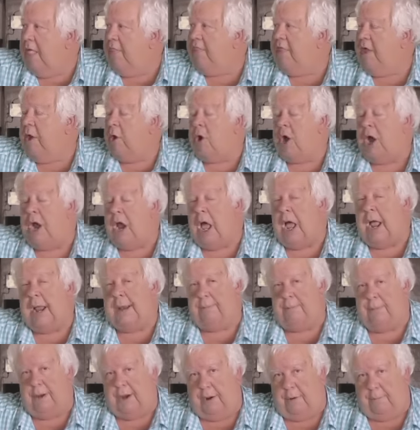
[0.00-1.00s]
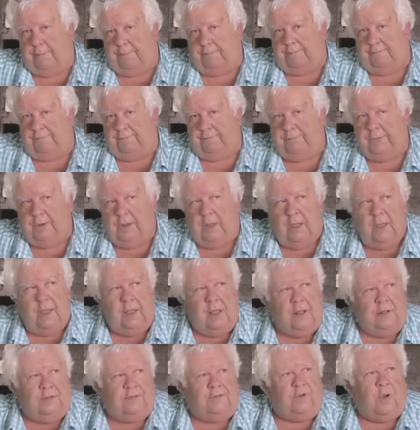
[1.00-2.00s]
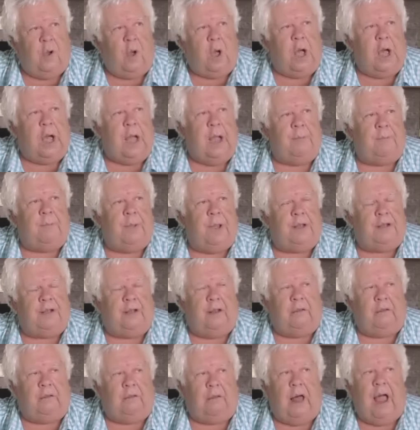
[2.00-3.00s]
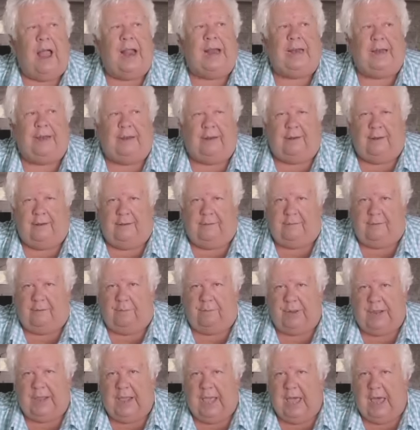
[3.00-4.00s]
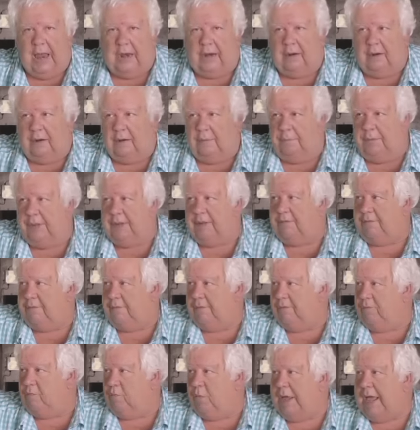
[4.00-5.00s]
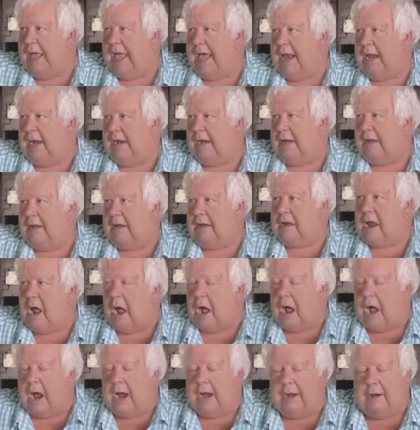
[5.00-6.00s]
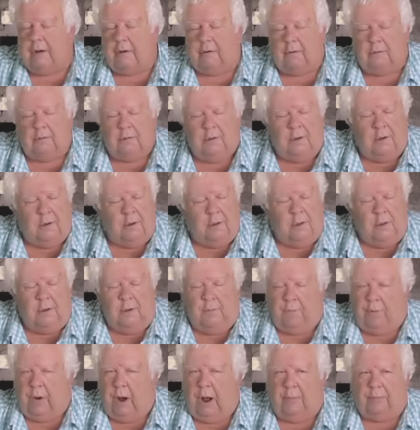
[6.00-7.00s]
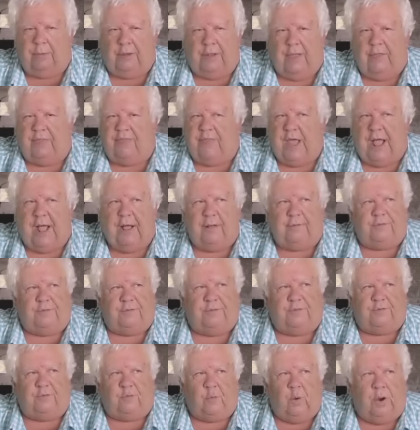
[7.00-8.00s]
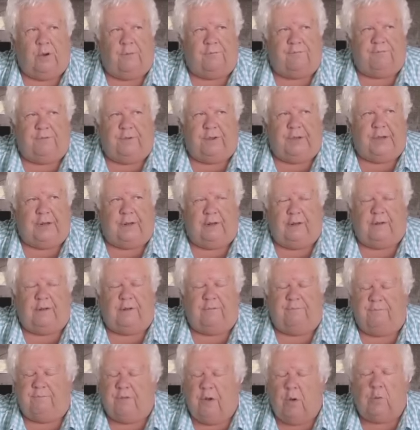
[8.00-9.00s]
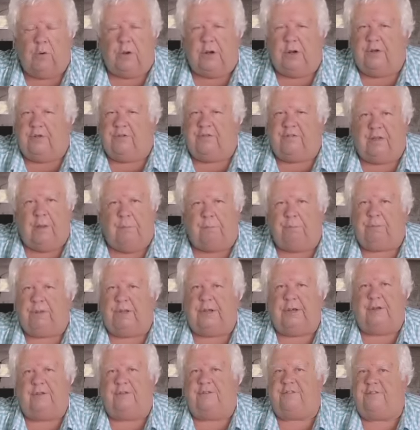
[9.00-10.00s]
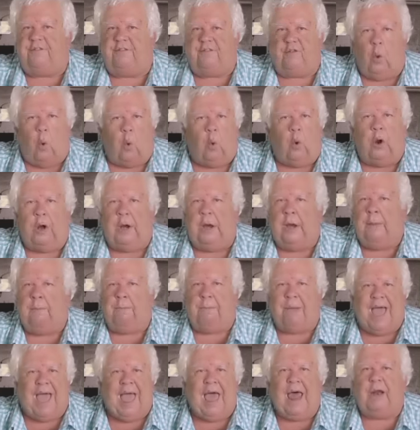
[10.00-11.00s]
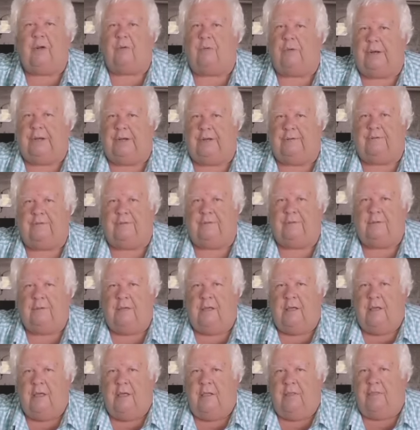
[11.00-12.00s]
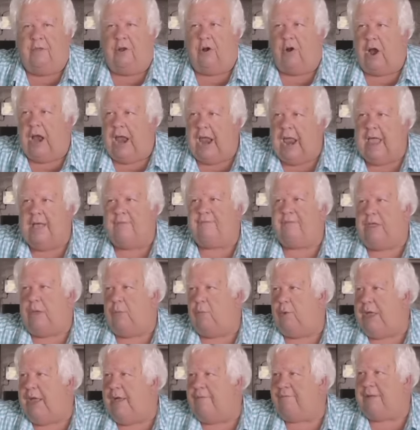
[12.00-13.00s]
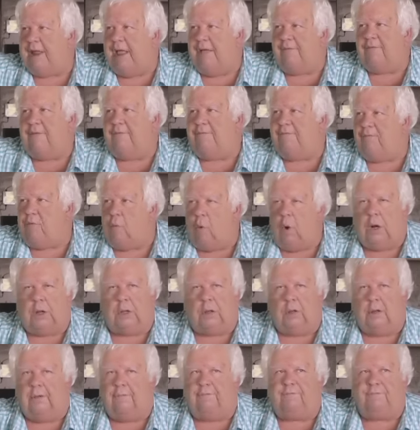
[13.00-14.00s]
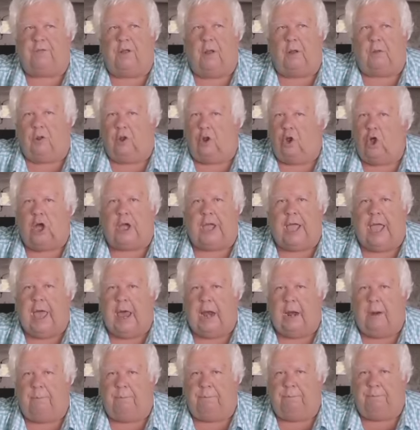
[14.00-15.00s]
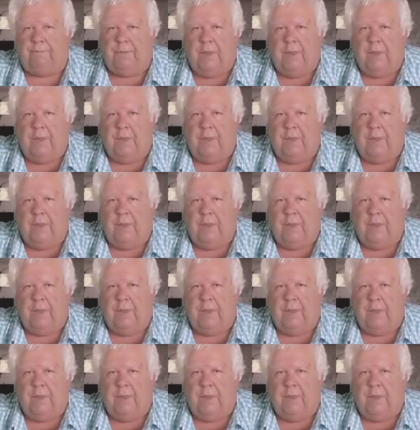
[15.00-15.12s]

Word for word: They're a nightmare. So I'm delighted to be out of the business. We had an entire, probably 1,000 square feet, devoted simply to storing batteries. They're heavy. We have to have a forklift to look at them.